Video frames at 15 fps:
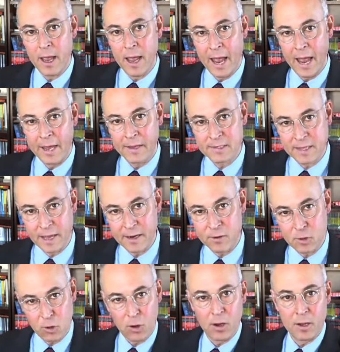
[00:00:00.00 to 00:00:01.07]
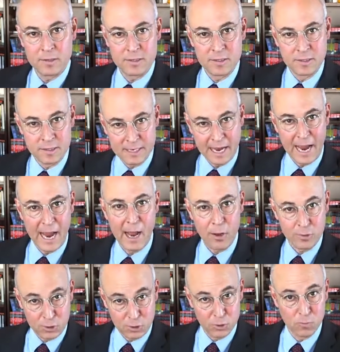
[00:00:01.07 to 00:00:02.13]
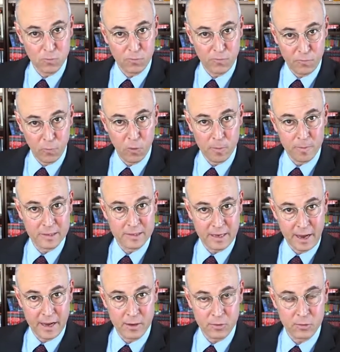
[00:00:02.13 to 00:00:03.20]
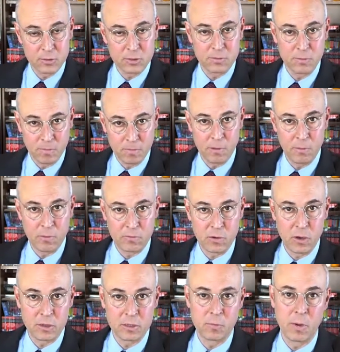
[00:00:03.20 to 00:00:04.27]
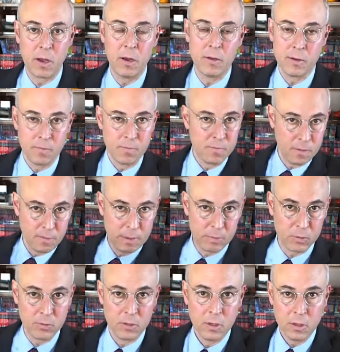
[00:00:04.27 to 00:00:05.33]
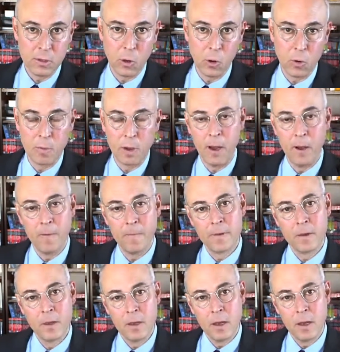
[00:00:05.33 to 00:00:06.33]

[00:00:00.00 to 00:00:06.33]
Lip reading: has then caused the tau to form, the tangles that we've talked about, that people know about,